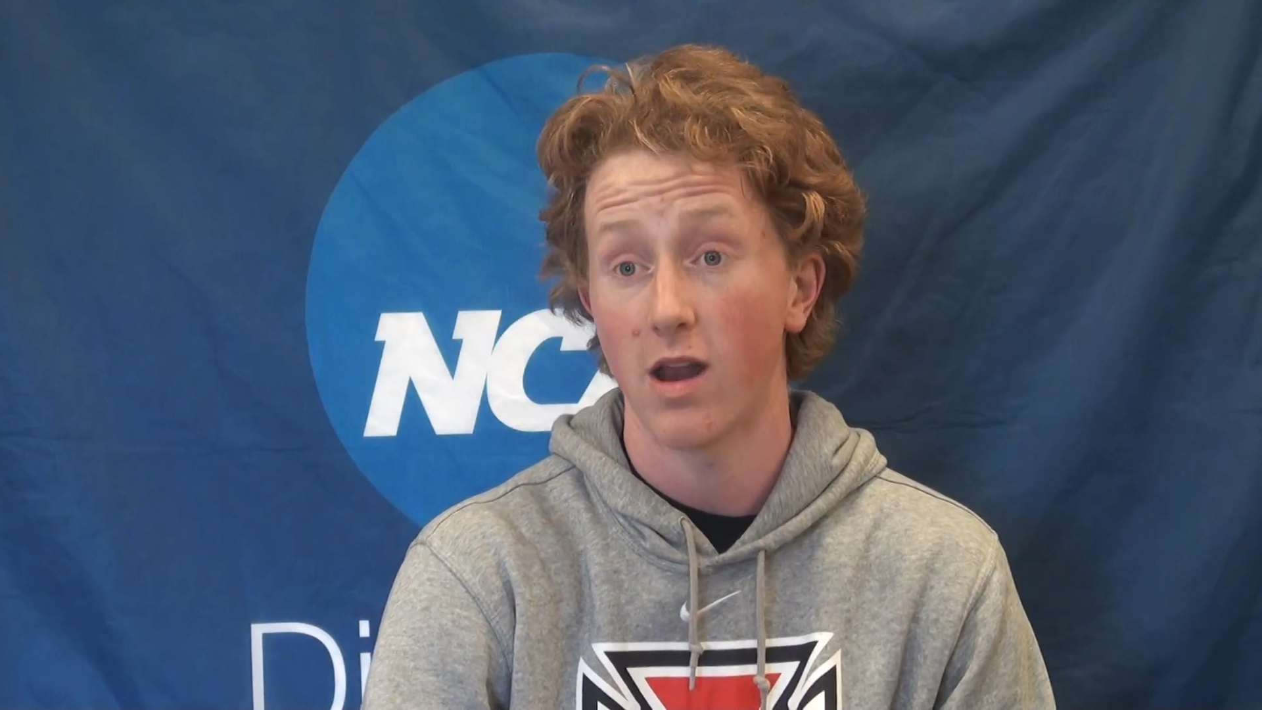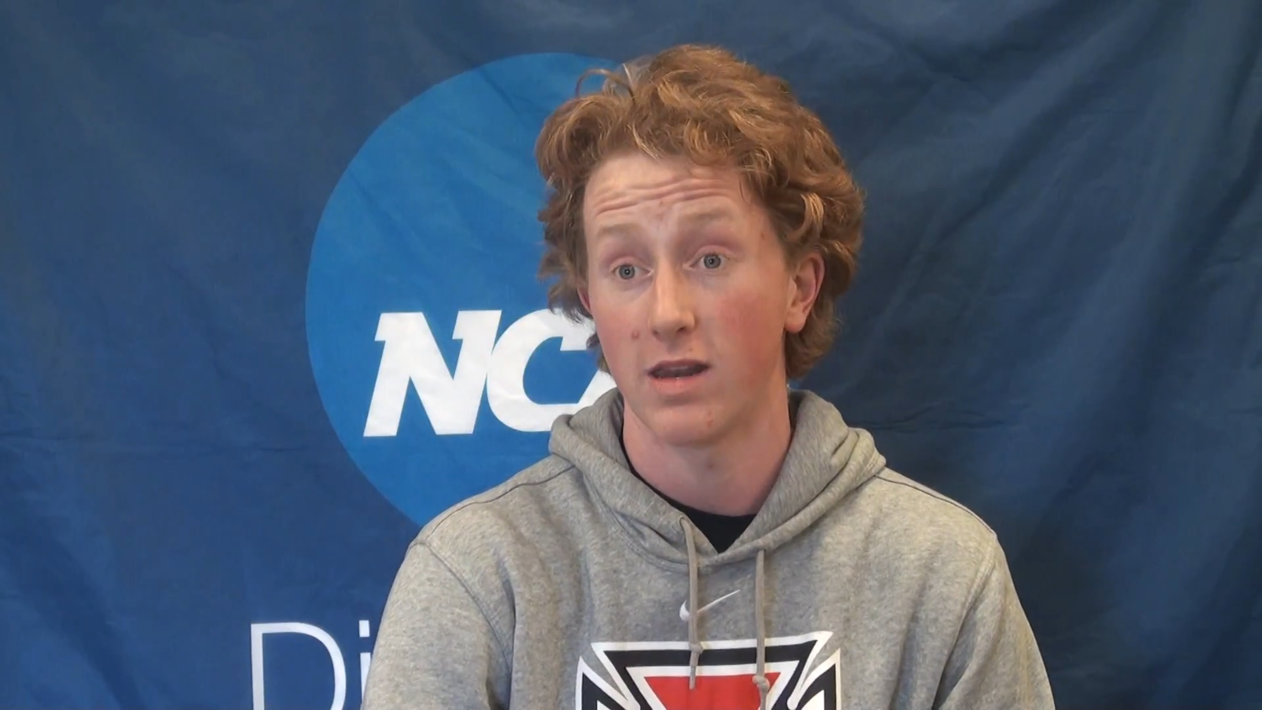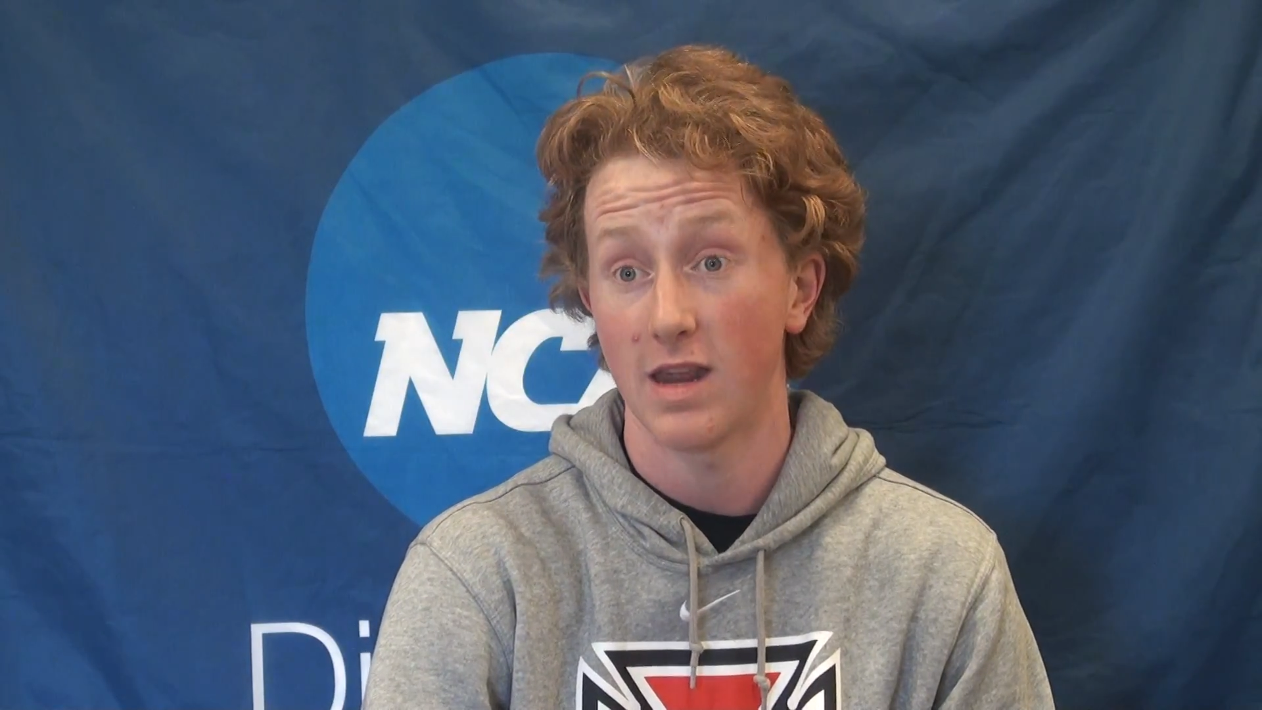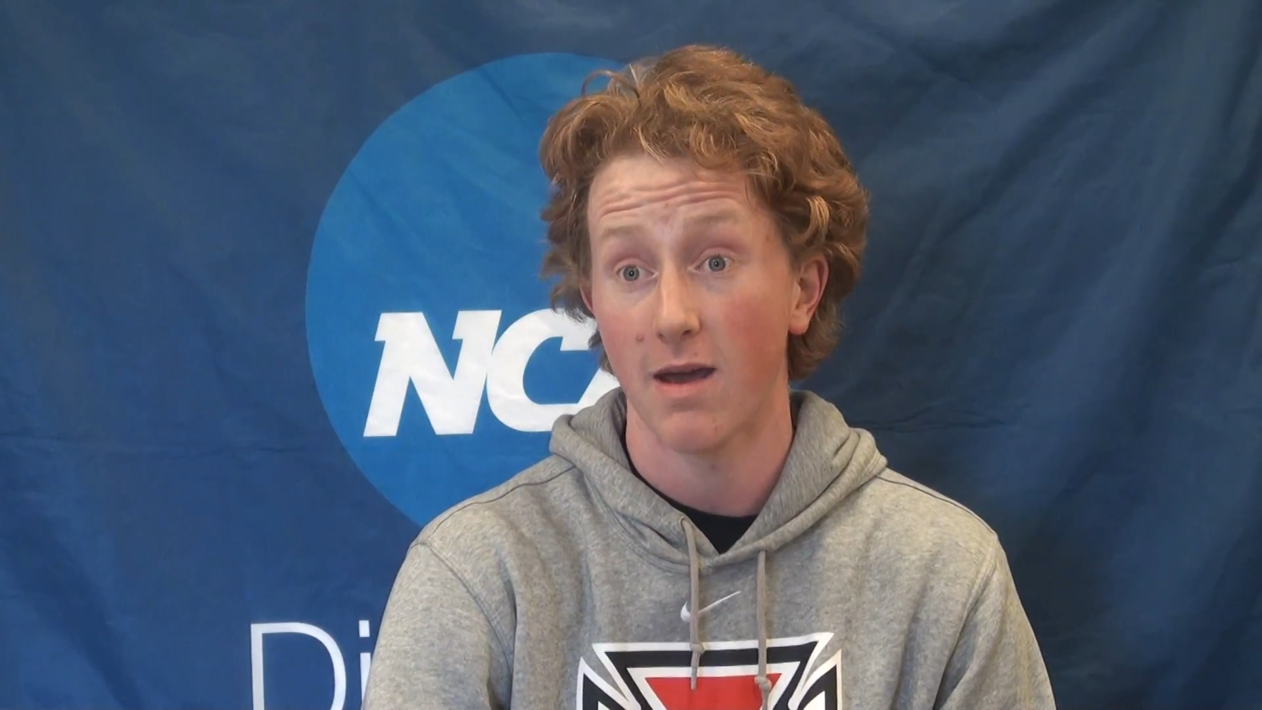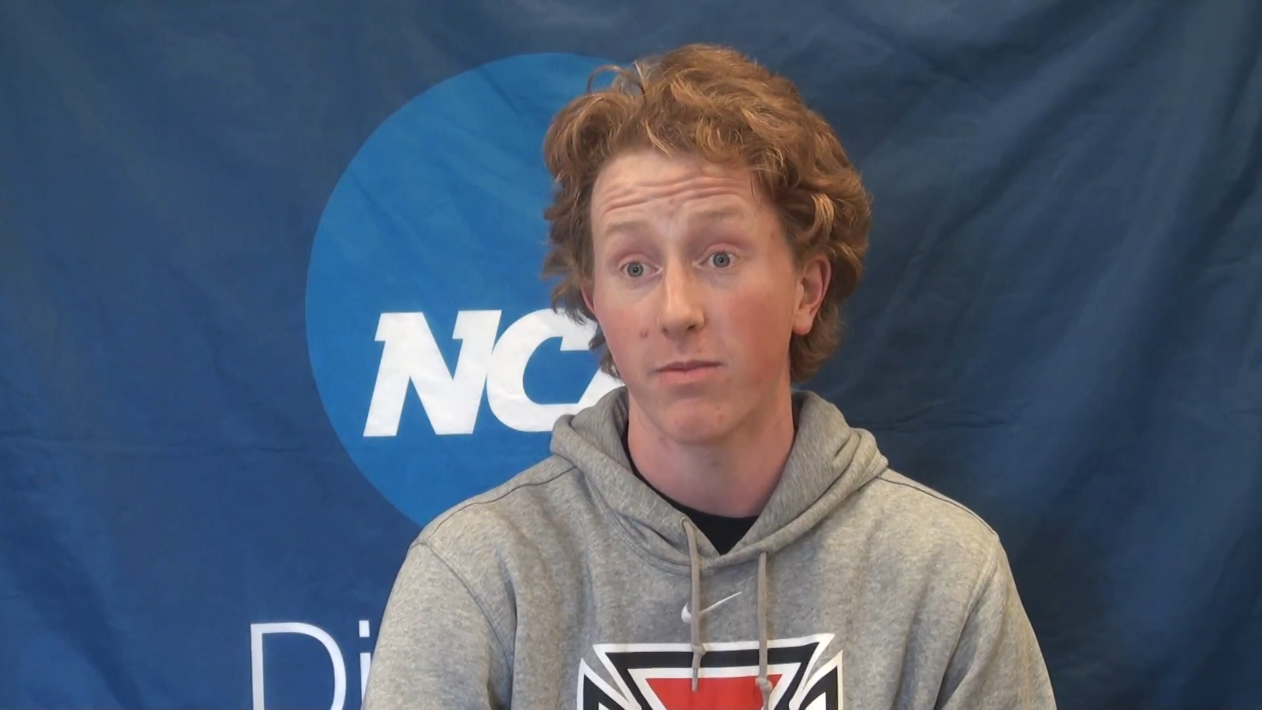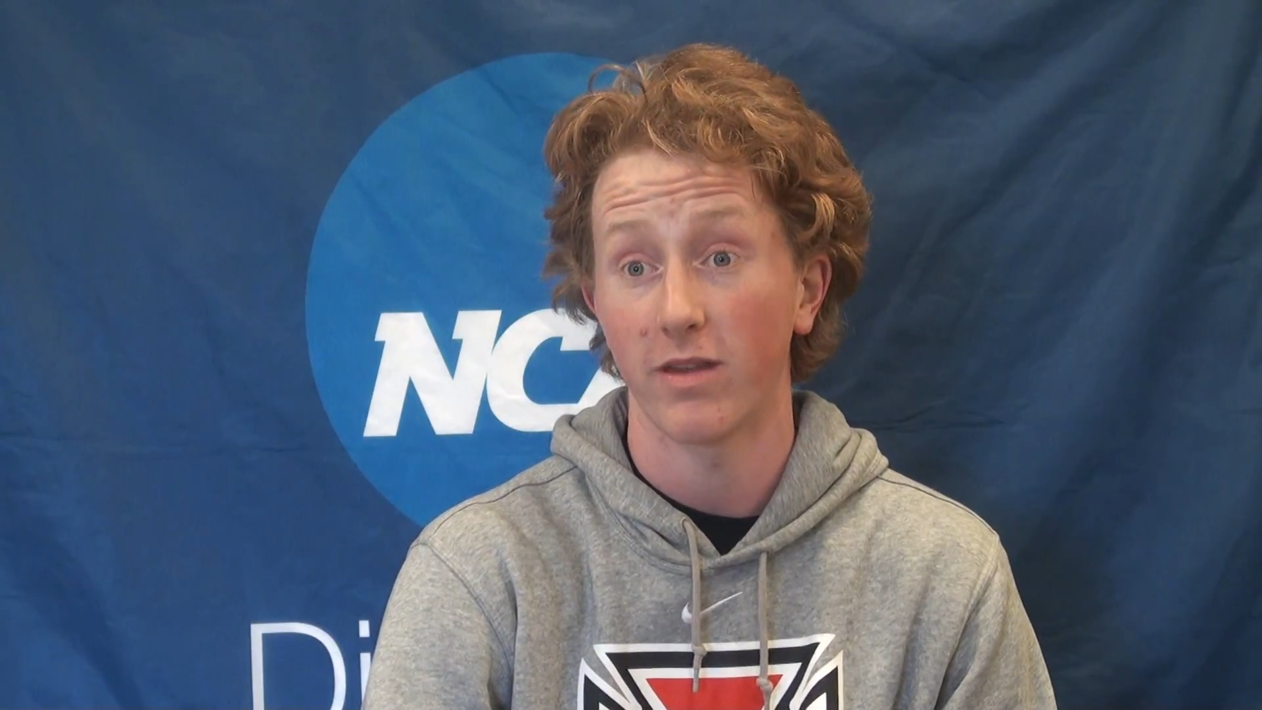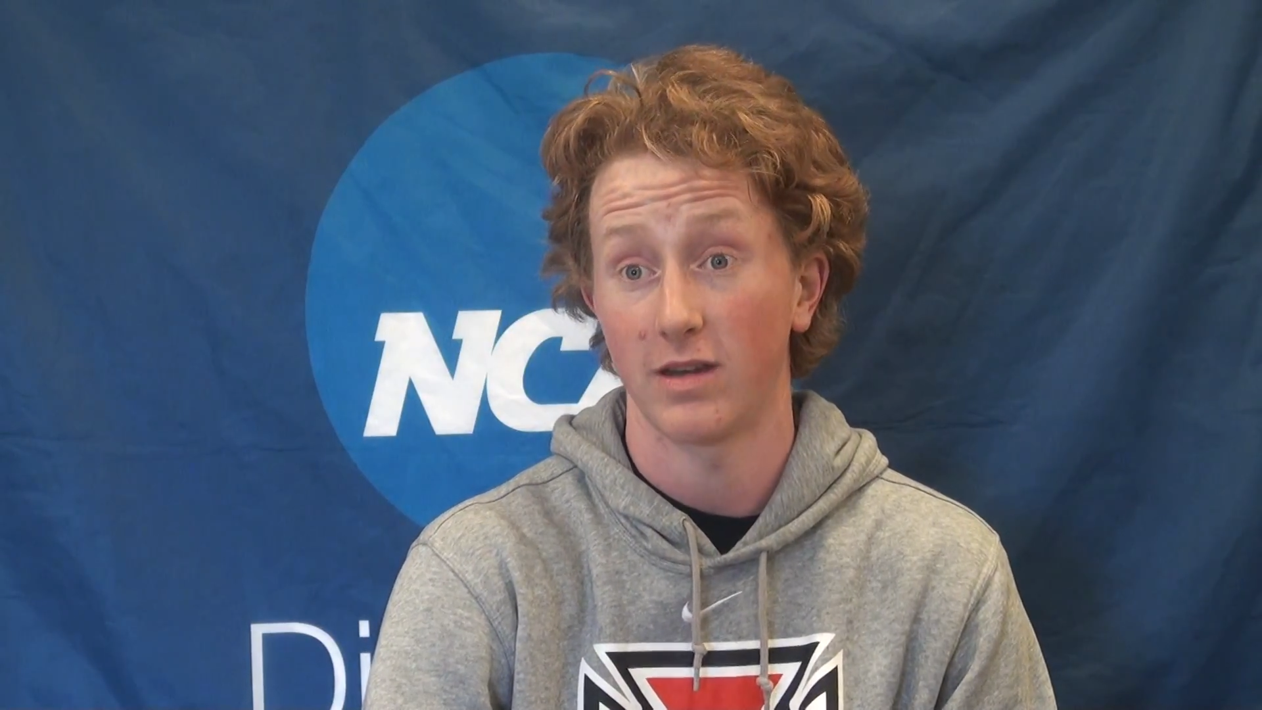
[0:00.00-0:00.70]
of depth,